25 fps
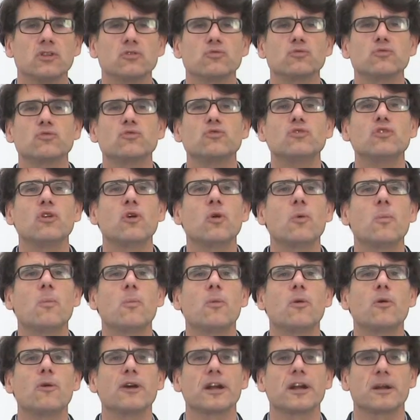to know
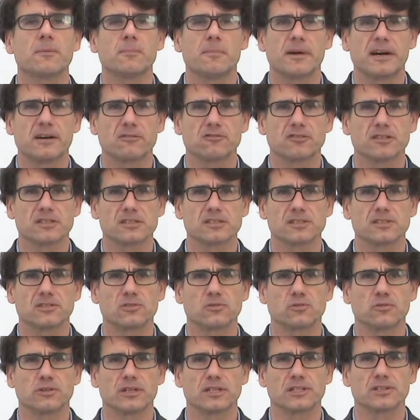more about the
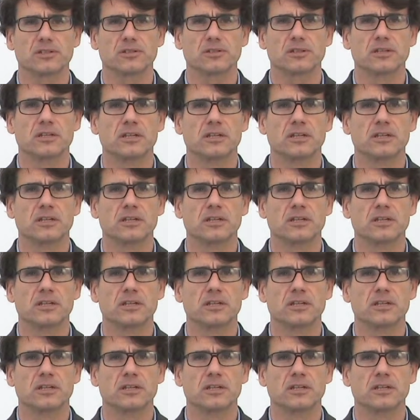situation.